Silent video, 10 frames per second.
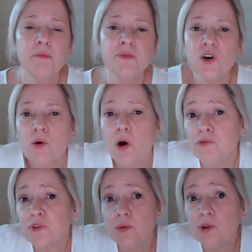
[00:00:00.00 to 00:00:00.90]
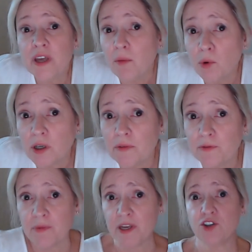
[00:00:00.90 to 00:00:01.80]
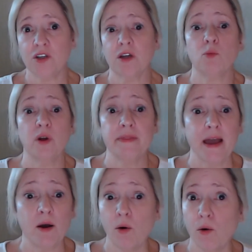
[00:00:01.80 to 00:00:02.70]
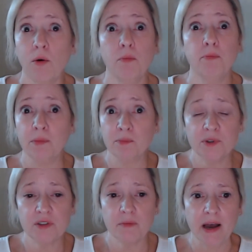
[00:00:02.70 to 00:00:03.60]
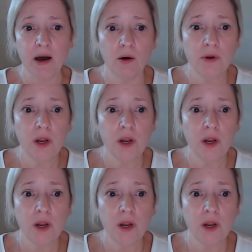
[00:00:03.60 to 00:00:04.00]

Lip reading: So hopefully we'll get more information on what that whole bump was about,